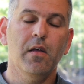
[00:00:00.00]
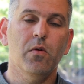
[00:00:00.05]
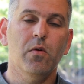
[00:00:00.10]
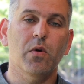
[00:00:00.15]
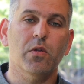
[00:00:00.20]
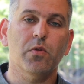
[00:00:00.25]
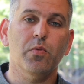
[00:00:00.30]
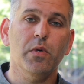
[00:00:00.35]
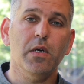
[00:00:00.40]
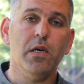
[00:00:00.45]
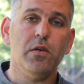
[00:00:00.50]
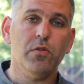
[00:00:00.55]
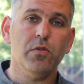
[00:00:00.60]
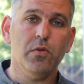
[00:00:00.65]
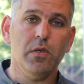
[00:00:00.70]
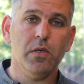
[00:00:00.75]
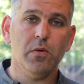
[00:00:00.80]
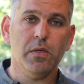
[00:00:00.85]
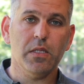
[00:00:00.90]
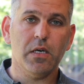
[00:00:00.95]
What we are
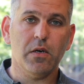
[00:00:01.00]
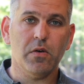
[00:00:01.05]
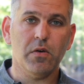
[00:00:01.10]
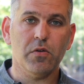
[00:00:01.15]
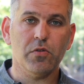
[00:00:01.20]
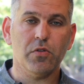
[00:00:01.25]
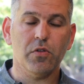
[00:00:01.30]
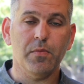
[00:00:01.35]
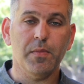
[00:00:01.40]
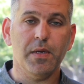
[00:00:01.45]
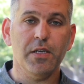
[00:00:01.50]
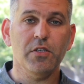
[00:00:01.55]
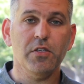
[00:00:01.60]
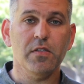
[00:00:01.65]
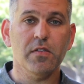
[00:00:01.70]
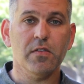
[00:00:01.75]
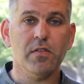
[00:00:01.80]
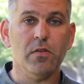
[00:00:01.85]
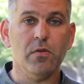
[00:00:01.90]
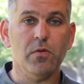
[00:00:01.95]
doing with our
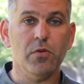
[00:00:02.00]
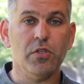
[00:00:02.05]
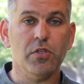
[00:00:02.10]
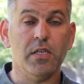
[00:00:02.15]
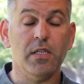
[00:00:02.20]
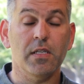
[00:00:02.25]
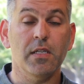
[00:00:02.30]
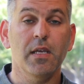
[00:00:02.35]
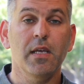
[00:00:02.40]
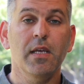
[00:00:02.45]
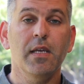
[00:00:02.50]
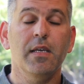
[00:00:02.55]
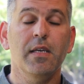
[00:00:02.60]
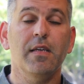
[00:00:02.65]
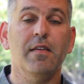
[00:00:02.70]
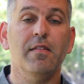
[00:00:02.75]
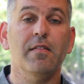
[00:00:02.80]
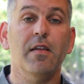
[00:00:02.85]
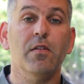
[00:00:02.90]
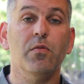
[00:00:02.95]
automation solution
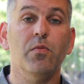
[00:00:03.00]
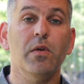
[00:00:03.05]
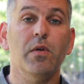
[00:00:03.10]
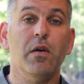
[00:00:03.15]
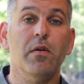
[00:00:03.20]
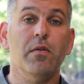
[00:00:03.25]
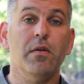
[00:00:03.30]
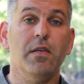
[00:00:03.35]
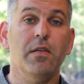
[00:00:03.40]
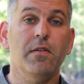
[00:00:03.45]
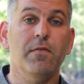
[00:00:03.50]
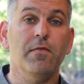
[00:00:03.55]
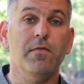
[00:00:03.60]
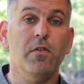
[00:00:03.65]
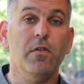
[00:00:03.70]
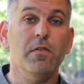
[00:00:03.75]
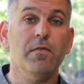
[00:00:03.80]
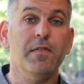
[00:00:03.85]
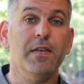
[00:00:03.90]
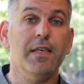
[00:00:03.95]
is that we are
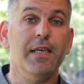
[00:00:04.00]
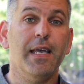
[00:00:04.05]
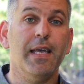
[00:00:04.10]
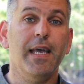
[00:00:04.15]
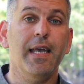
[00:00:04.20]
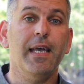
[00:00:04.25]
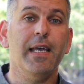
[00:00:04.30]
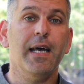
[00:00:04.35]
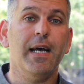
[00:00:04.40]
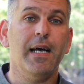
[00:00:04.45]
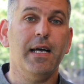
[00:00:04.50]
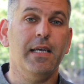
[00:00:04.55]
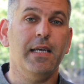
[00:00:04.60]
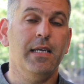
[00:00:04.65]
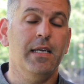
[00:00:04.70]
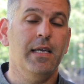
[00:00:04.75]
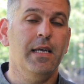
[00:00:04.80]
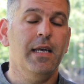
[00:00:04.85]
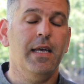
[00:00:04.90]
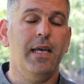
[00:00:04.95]
involving
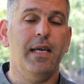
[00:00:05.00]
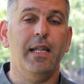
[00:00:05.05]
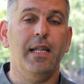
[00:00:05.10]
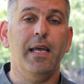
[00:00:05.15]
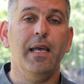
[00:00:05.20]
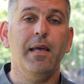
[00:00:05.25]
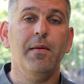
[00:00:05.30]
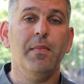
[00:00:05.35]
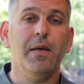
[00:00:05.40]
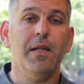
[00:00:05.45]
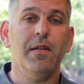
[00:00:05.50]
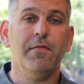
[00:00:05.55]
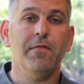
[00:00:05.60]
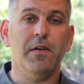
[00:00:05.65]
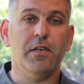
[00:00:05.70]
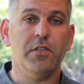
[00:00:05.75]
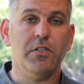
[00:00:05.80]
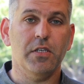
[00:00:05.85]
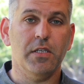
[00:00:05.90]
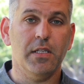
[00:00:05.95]
AI and ML
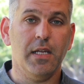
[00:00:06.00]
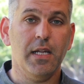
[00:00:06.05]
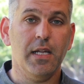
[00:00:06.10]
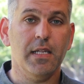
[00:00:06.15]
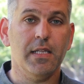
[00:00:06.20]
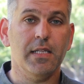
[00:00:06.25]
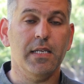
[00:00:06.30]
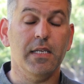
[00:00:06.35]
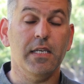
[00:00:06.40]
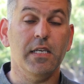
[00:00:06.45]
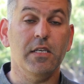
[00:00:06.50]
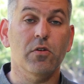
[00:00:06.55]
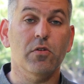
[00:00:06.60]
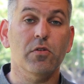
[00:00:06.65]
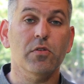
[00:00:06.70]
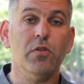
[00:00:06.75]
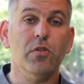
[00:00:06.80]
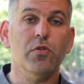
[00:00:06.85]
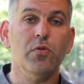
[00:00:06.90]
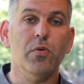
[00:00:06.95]
functionality in
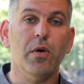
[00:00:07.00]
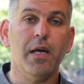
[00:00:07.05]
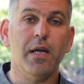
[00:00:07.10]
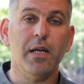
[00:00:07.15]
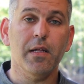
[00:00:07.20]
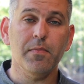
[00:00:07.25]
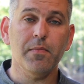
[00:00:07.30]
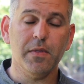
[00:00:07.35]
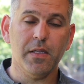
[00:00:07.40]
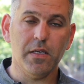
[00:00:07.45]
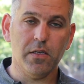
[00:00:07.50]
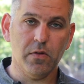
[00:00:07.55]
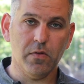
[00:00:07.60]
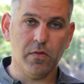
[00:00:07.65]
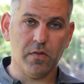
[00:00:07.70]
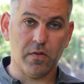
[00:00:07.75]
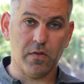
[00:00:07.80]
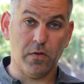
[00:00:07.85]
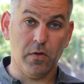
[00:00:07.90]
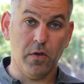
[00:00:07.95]
order to help the
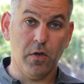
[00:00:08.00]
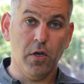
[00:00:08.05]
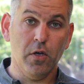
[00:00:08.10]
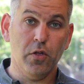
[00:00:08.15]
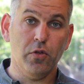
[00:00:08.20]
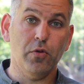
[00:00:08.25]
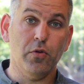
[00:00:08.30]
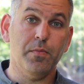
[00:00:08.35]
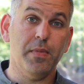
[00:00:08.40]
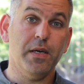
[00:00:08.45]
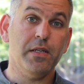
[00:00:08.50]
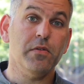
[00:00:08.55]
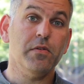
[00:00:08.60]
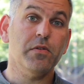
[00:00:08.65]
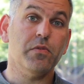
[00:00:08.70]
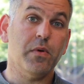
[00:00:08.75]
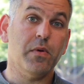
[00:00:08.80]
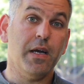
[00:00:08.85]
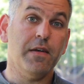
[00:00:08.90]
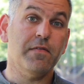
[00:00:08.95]
user to
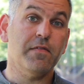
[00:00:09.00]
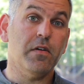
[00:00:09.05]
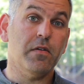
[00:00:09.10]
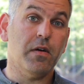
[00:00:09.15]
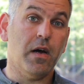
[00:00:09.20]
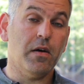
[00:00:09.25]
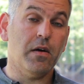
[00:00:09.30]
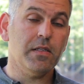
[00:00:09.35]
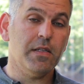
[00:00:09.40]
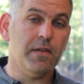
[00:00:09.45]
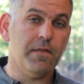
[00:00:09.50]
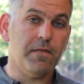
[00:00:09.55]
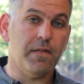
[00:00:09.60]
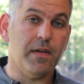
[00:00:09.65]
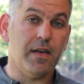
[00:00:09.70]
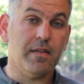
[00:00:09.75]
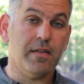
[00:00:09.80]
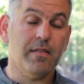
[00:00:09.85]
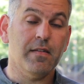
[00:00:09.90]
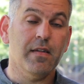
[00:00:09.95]
better drive their
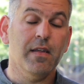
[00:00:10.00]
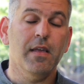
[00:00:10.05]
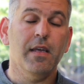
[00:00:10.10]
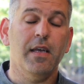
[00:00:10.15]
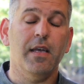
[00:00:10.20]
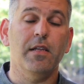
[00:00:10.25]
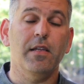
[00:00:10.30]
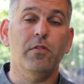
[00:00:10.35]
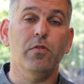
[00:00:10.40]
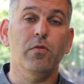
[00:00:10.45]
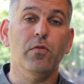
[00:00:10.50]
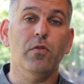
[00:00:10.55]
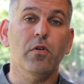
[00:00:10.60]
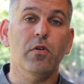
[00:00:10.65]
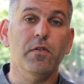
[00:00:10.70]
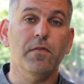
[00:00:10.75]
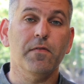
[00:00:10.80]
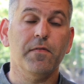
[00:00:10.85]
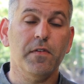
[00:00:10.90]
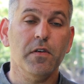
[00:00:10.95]
artifacts and to
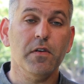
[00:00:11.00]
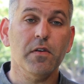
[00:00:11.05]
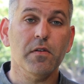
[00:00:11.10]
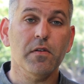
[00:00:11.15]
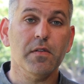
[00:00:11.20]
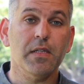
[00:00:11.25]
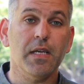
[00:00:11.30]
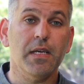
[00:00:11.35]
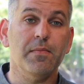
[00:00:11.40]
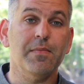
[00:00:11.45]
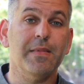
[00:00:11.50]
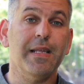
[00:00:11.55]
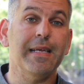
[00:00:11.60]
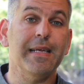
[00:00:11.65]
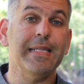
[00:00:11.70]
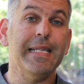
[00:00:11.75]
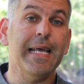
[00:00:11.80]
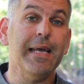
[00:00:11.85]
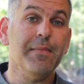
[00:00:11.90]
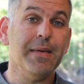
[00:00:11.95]
configure them
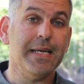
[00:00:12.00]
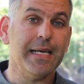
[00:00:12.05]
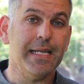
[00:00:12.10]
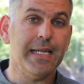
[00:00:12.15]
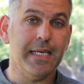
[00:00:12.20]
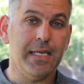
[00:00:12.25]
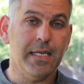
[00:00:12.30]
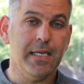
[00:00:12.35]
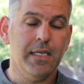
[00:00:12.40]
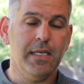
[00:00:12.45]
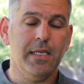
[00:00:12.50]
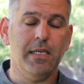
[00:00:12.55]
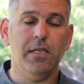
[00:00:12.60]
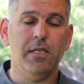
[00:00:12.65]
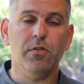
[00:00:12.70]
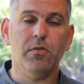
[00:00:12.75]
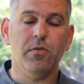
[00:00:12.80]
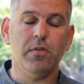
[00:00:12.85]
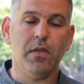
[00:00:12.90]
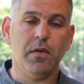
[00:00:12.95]
dynamically
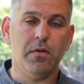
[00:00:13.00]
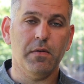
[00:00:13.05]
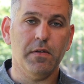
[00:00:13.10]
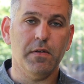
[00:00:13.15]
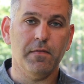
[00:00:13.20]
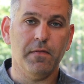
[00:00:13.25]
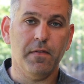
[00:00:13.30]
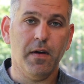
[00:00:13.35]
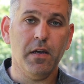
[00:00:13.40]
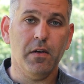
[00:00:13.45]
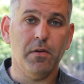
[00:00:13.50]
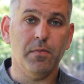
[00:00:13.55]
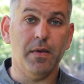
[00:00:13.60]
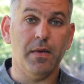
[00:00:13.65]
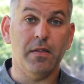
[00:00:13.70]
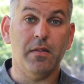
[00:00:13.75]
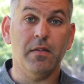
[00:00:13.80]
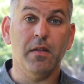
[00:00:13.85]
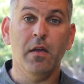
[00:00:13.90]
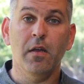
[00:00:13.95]
into their
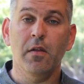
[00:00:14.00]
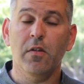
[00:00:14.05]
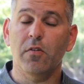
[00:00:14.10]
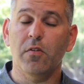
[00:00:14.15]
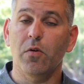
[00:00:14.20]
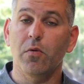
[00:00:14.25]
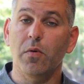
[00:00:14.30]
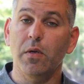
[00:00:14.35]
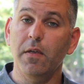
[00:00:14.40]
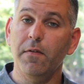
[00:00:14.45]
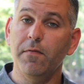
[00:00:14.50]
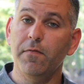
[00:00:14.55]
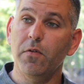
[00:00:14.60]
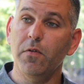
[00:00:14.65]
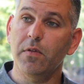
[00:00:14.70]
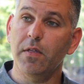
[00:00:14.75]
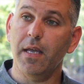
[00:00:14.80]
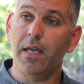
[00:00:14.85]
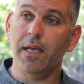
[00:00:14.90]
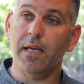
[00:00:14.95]
environment. So if
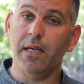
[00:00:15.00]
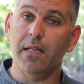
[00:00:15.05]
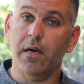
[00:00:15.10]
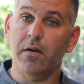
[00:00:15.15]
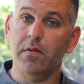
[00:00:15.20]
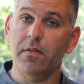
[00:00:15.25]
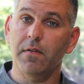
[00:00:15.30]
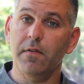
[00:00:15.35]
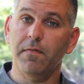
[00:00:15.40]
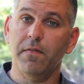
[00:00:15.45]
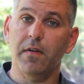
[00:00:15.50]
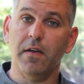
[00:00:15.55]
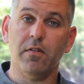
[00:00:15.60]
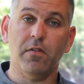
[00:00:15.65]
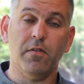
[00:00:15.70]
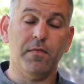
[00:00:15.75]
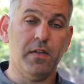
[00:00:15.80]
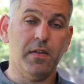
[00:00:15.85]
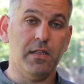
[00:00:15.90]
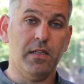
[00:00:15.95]
you take an
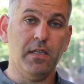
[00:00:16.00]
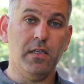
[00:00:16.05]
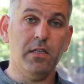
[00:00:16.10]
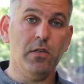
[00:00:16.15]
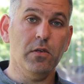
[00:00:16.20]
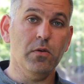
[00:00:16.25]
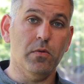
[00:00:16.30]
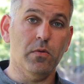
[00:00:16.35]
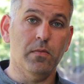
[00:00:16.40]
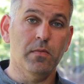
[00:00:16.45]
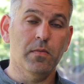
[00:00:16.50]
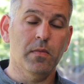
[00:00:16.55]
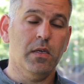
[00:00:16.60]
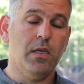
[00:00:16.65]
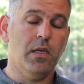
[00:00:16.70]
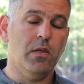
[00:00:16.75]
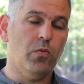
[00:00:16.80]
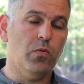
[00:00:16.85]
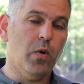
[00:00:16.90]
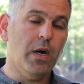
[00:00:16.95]
artifact of a DU
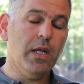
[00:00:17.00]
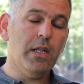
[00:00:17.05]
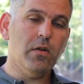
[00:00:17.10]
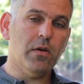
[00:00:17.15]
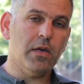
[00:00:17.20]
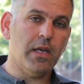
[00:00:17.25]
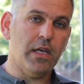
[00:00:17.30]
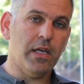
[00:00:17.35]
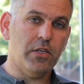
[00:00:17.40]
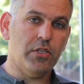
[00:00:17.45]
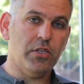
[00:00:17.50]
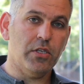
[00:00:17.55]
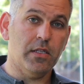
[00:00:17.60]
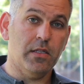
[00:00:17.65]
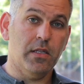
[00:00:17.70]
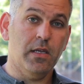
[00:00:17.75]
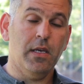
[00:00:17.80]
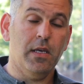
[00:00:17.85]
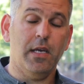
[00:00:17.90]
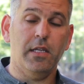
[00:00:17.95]
in one
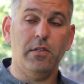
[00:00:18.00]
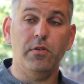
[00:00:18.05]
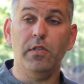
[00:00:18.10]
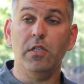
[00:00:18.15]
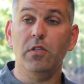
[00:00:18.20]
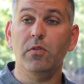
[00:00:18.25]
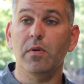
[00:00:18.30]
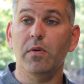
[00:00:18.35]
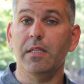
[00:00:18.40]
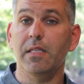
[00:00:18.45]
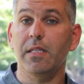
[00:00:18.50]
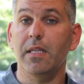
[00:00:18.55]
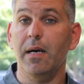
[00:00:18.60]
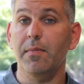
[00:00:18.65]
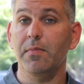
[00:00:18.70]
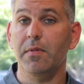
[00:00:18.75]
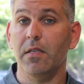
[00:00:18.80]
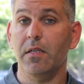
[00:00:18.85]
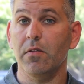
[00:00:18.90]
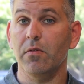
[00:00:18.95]
location and you need to
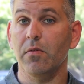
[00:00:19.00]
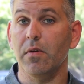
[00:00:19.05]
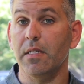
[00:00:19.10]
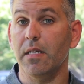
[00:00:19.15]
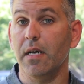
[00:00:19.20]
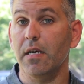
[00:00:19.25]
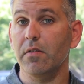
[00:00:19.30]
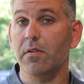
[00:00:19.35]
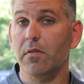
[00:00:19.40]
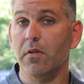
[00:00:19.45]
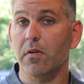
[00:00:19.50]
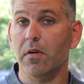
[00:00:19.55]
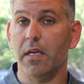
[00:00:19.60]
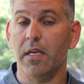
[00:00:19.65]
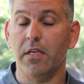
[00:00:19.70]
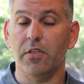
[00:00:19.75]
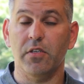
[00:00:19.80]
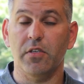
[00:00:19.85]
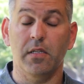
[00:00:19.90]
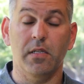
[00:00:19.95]
adapt it to another
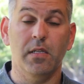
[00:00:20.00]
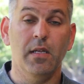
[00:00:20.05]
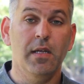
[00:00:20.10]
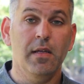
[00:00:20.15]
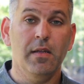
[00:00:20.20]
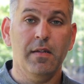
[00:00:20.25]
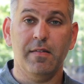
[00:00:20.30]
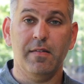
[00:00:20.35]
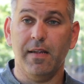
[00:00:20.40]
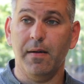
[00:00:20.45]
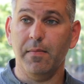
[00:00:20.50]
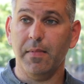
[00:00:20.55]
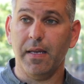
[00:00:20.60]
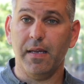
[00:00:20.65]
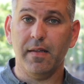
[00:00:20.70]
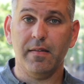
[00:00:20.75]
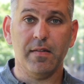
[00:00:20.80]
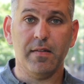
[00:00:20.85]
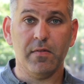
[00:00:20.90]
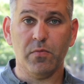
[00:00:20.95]
location, some
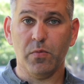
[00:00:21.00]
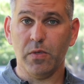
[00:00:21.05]
cases